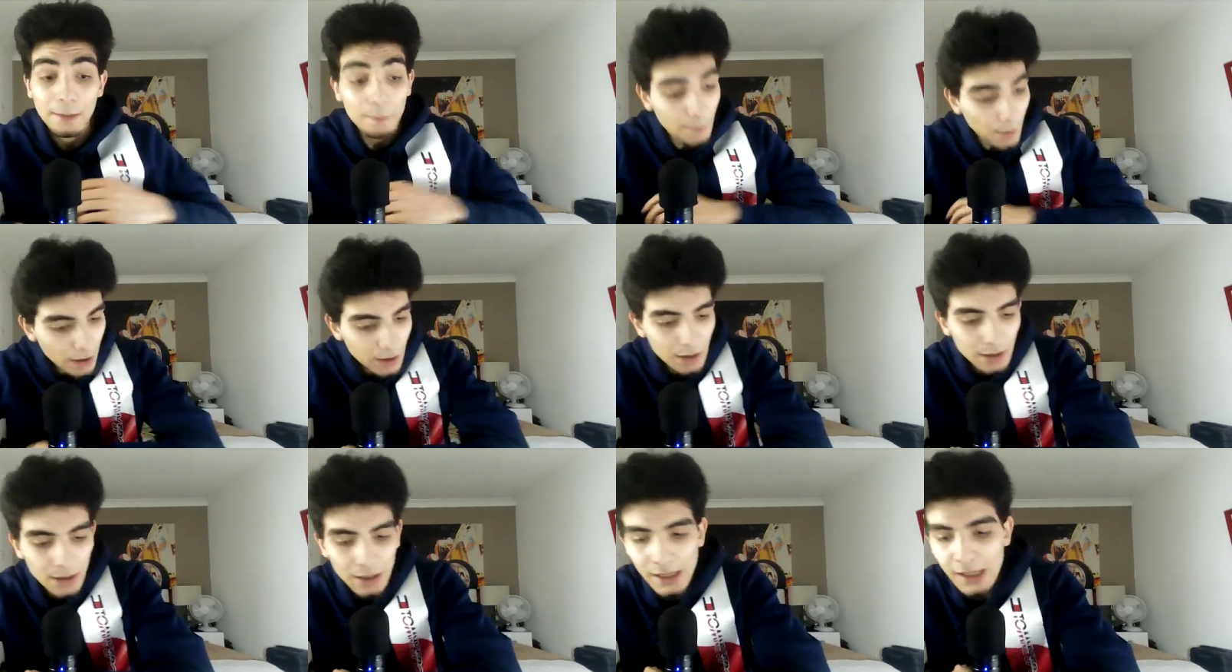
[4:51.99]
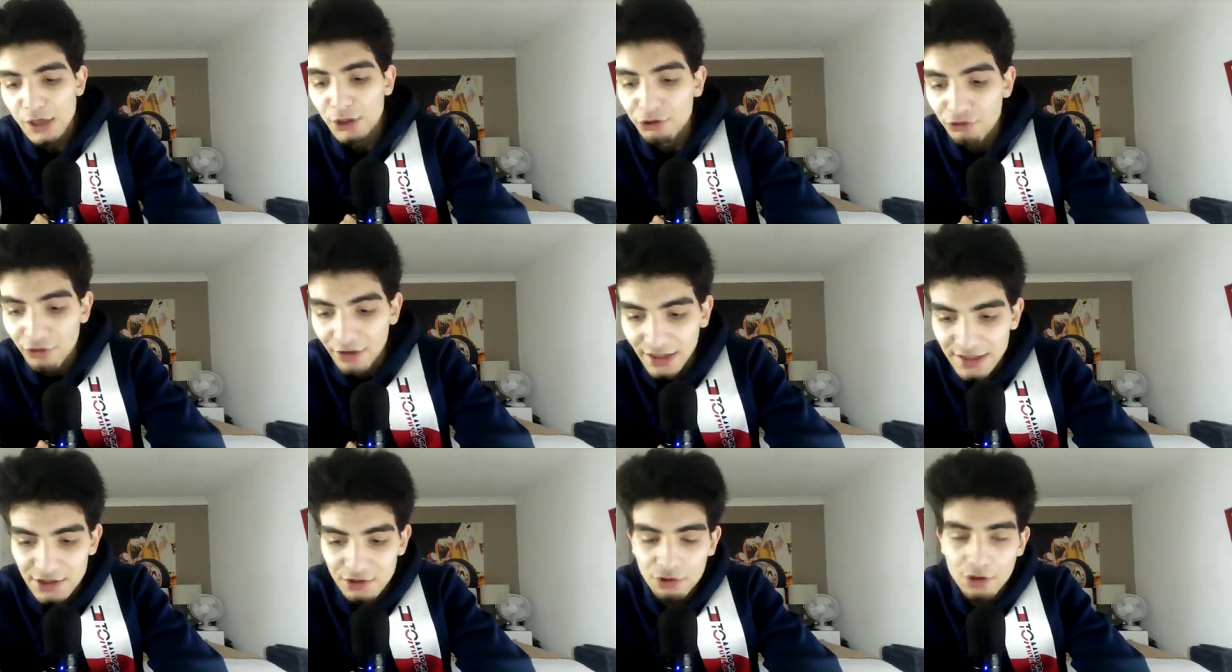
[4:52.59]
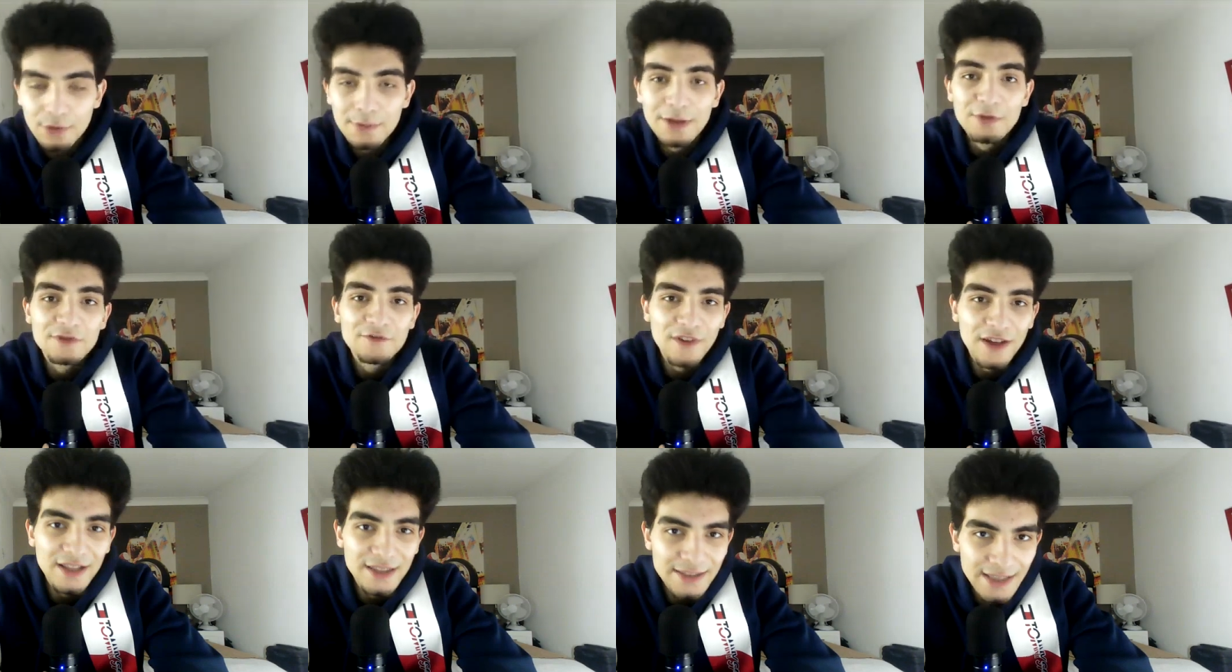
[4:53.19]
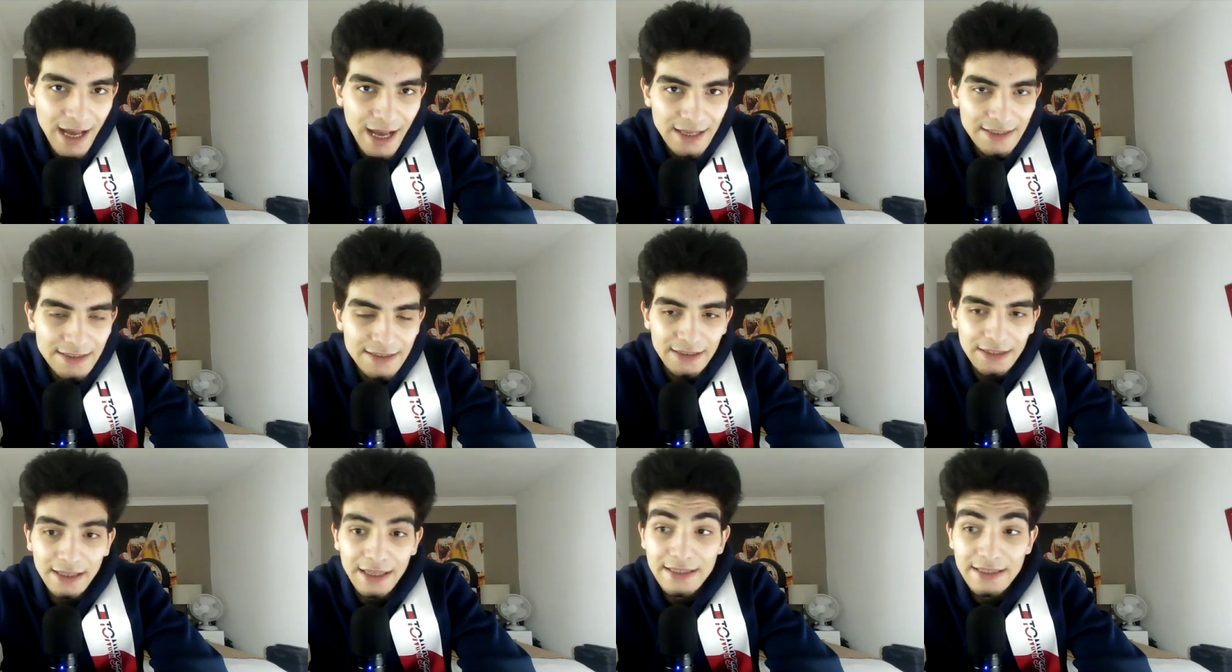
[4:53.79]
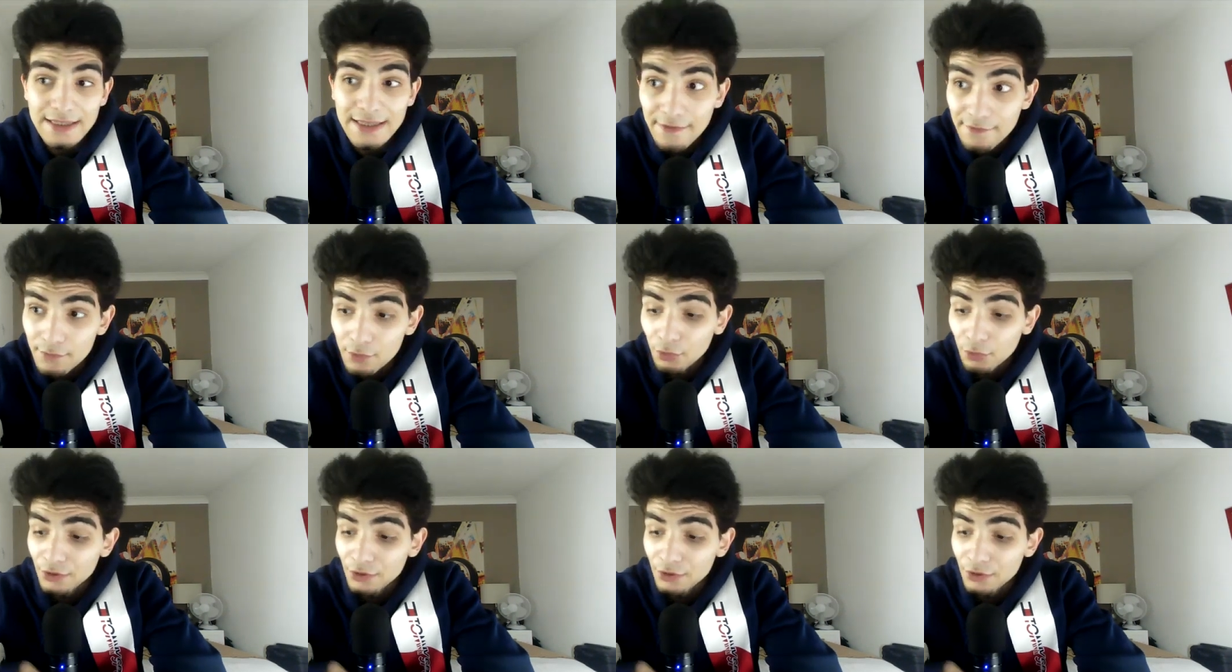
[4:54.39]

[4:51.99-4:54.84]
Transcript: But credit to him, he was fantastic against Liverpool.